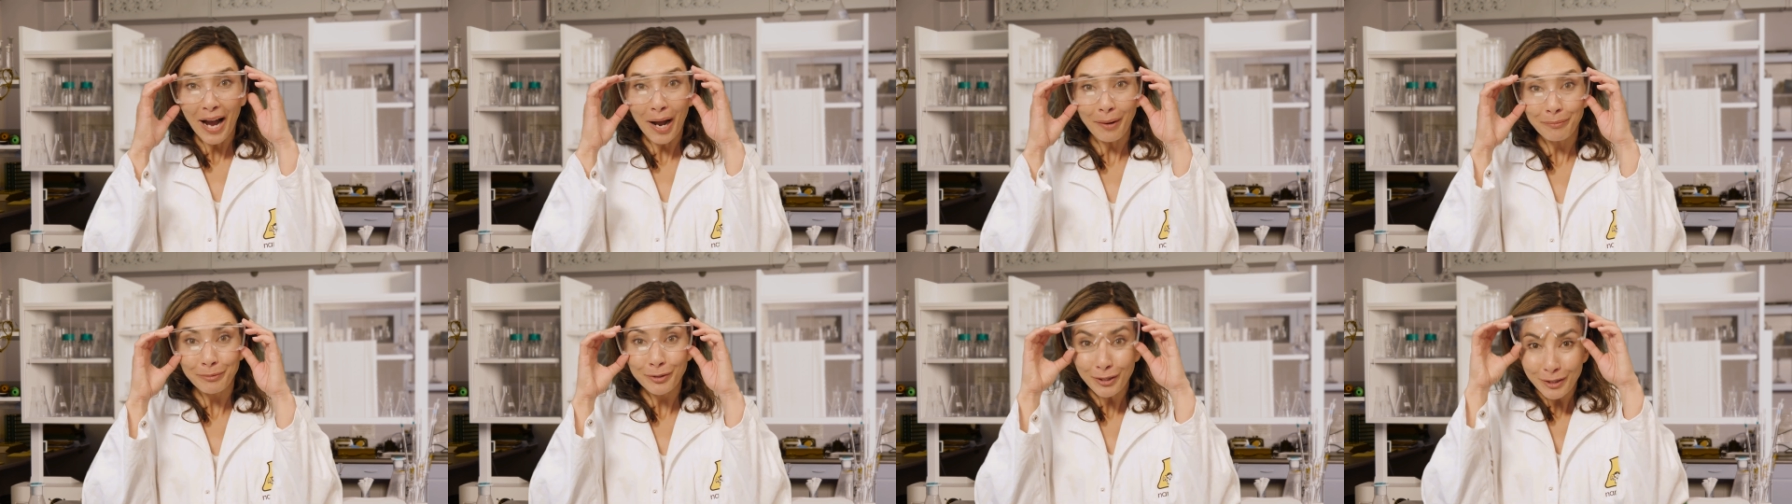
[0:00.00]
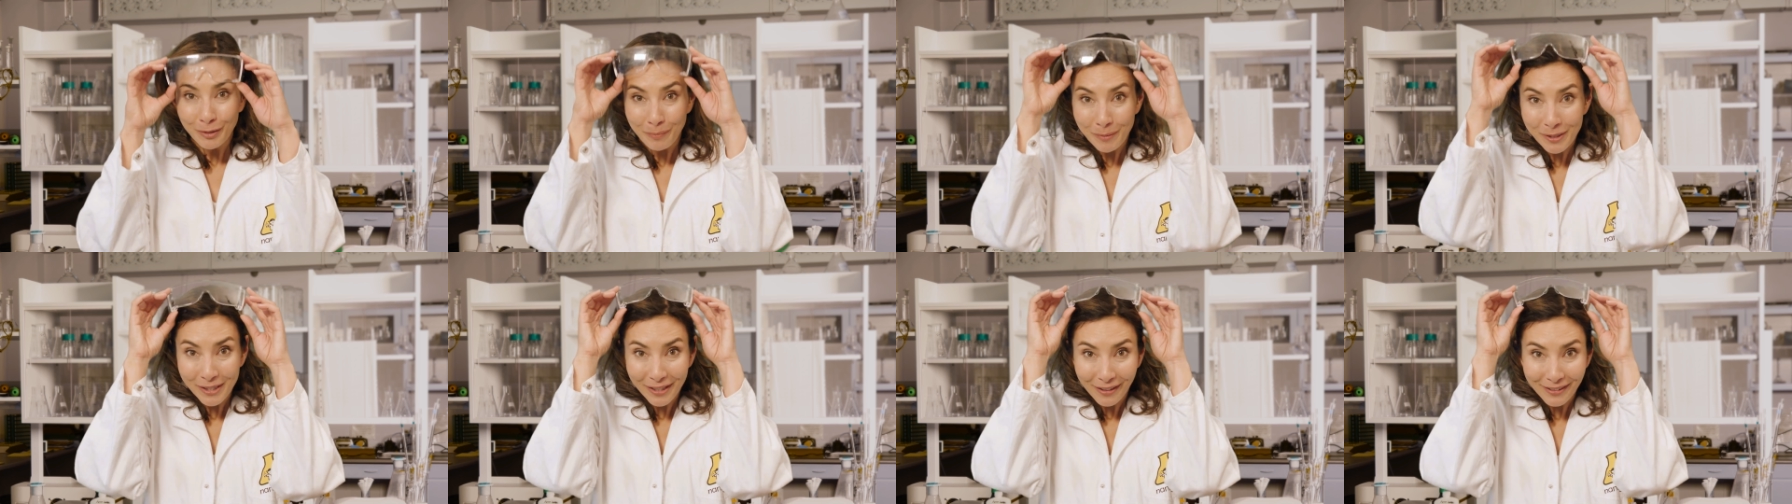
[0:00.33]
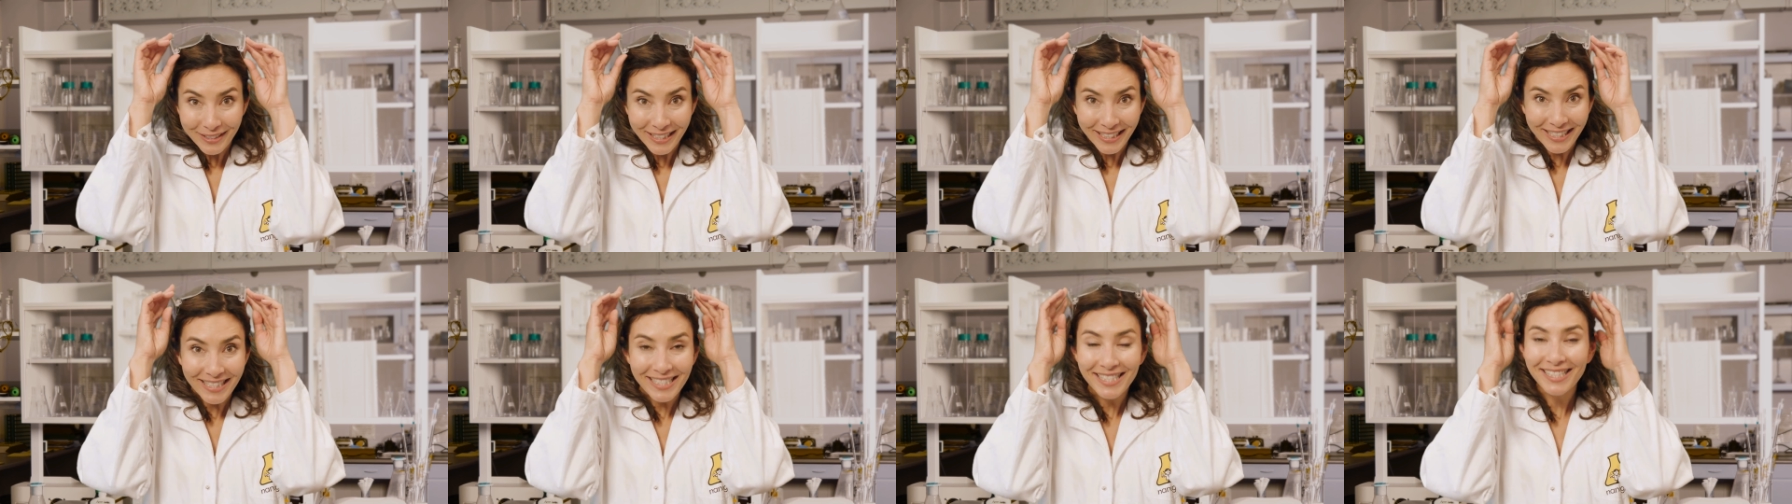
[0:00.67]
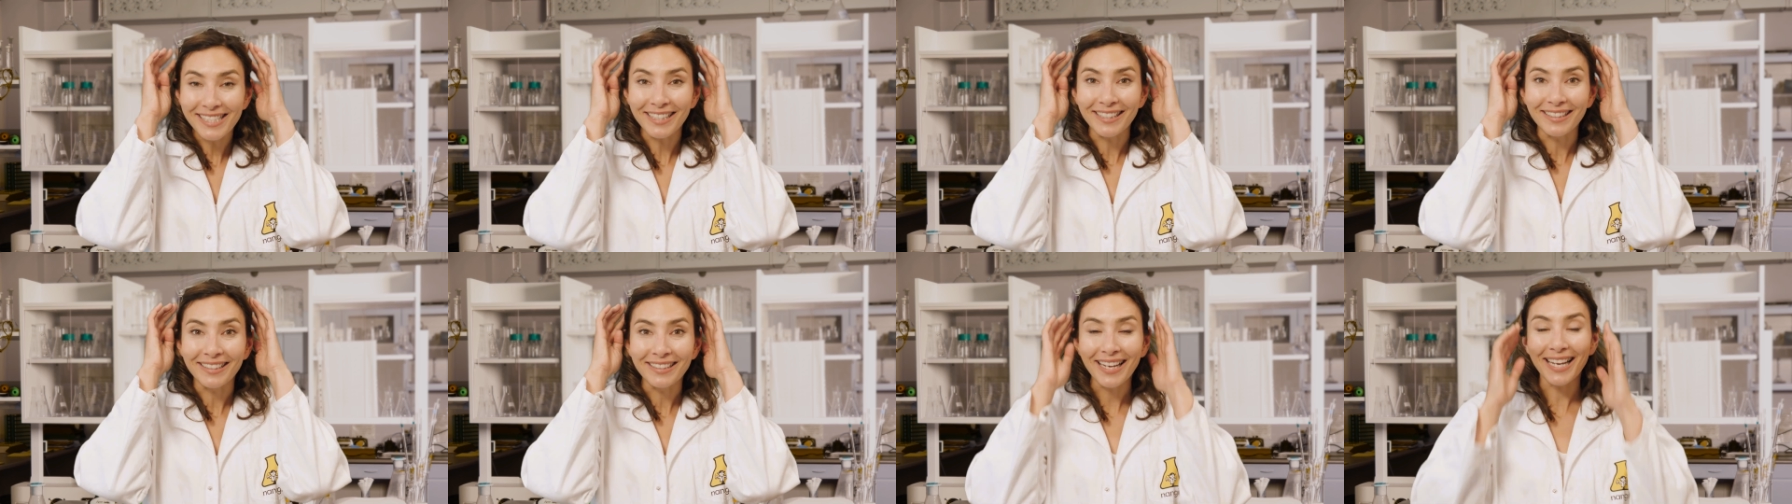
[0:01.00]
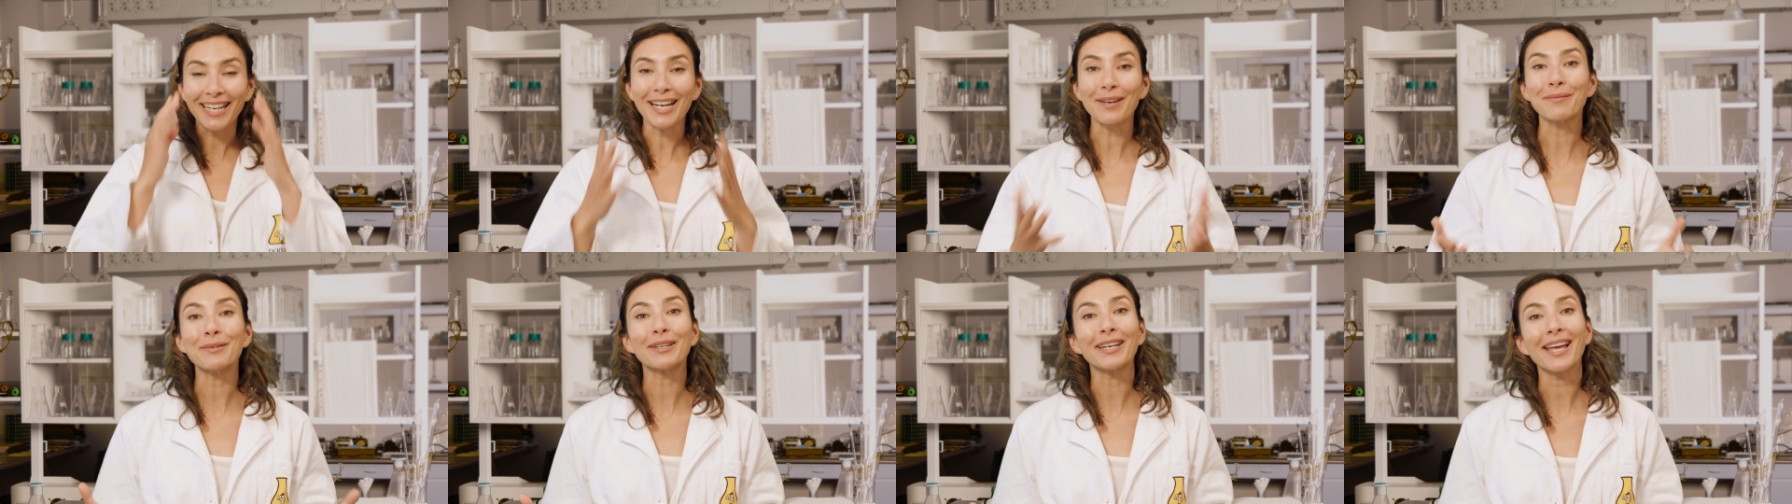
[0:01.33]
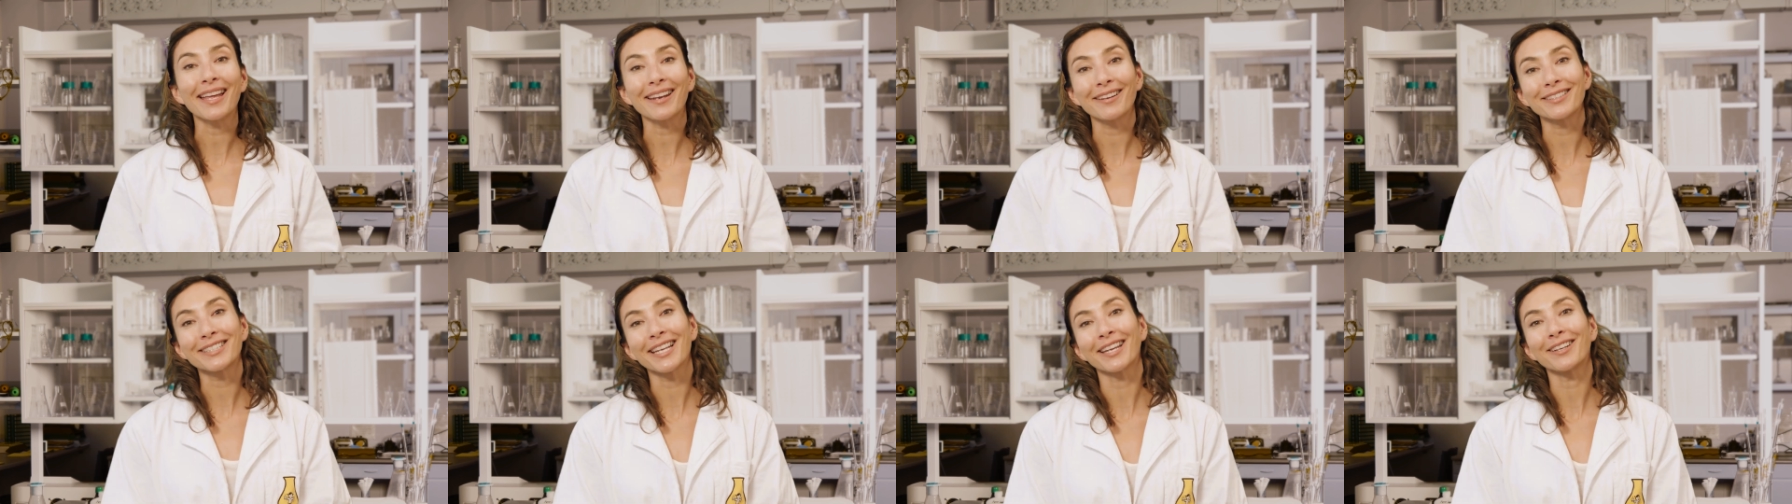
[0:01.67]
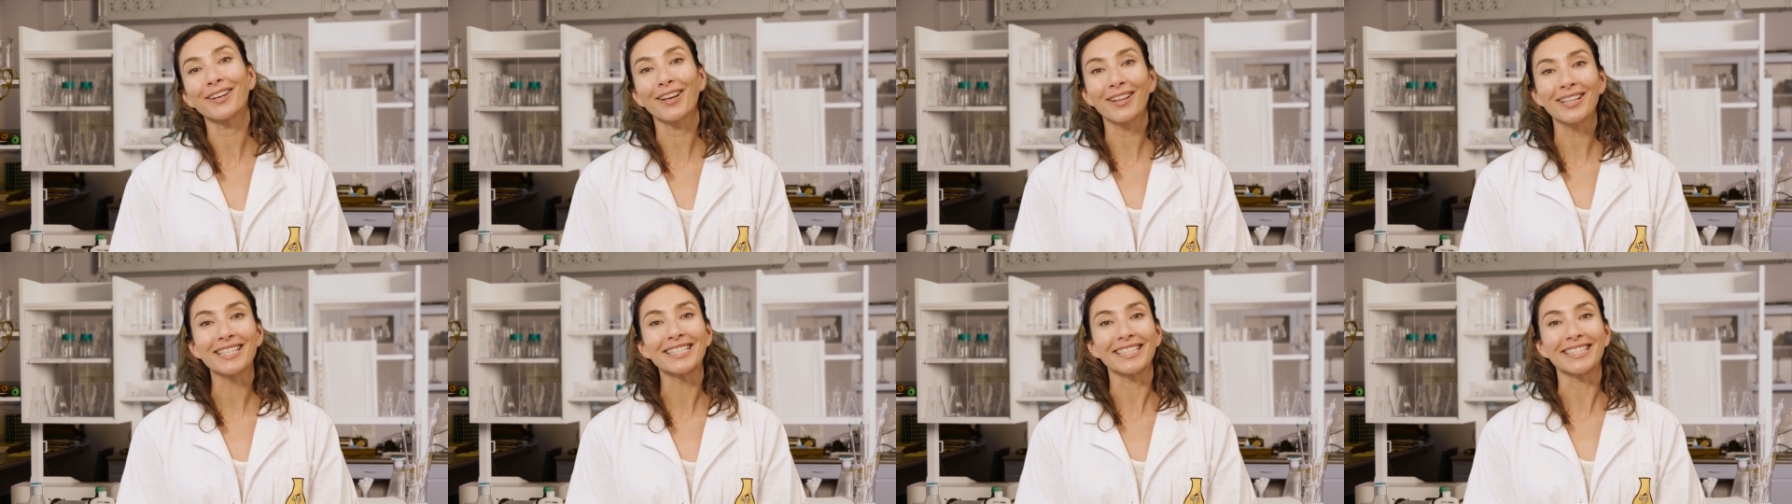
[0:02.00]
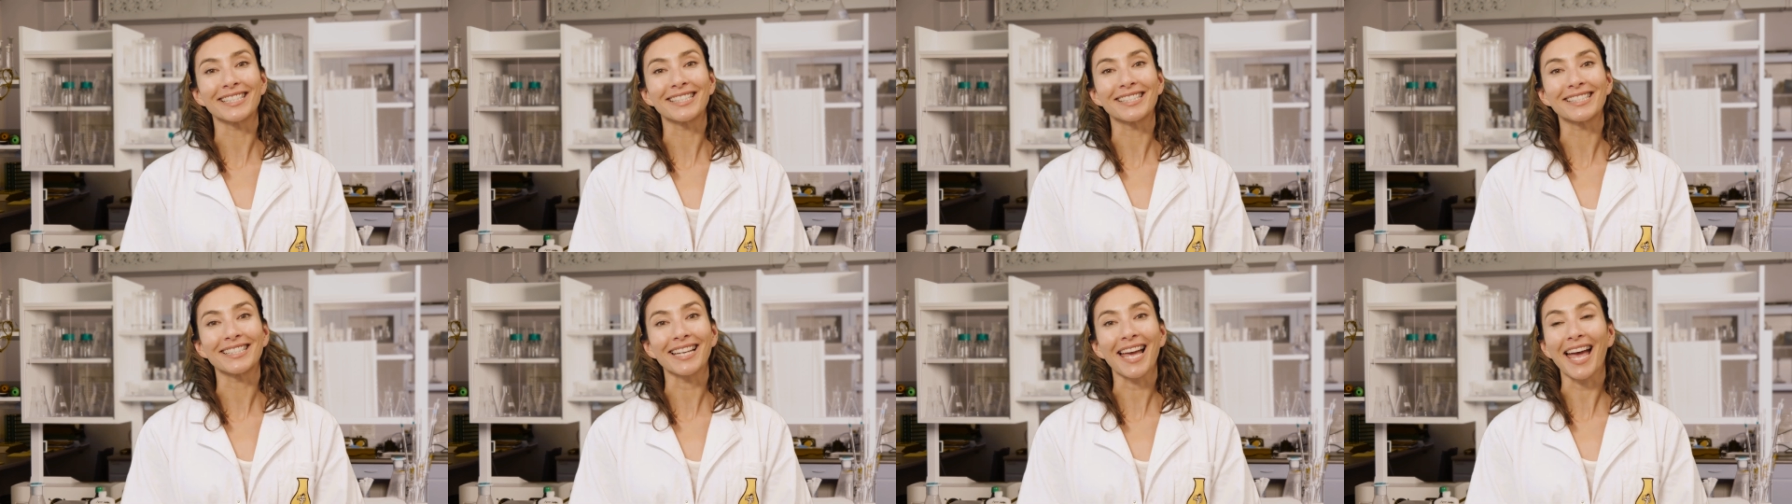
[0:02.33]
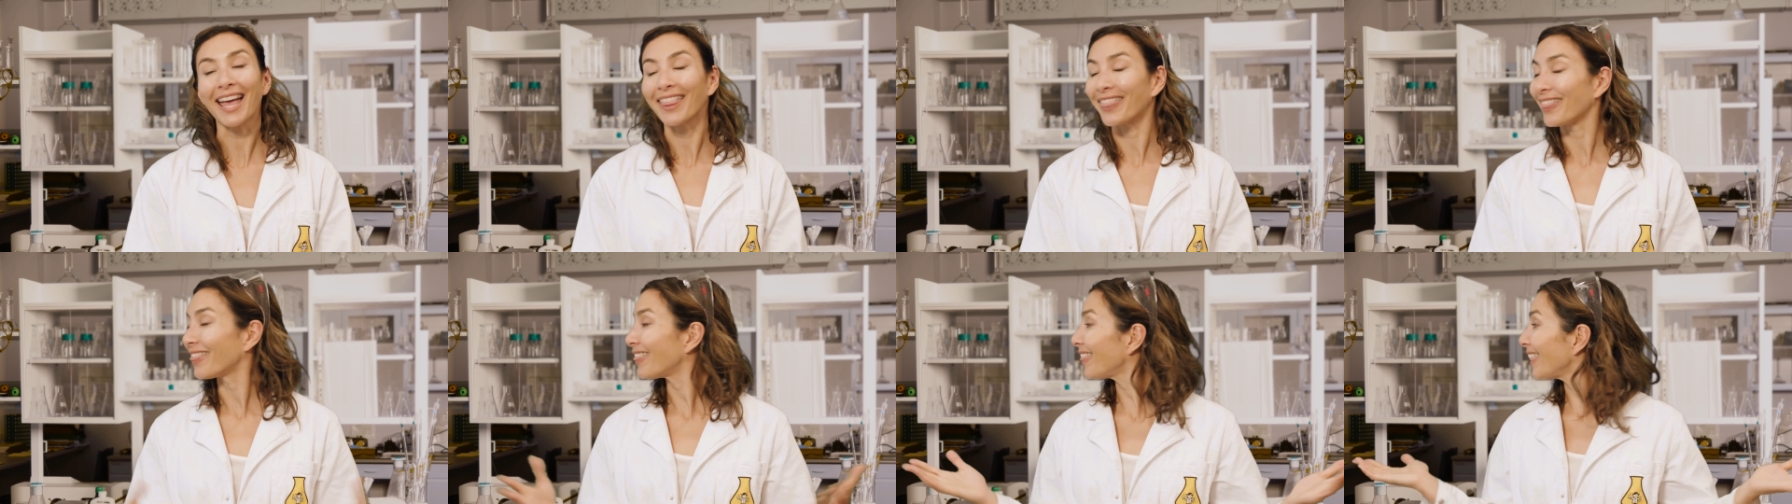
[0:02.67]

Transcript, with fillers: I'm Dr. Michelle Dickinson, and I'm a nanotechnologist, and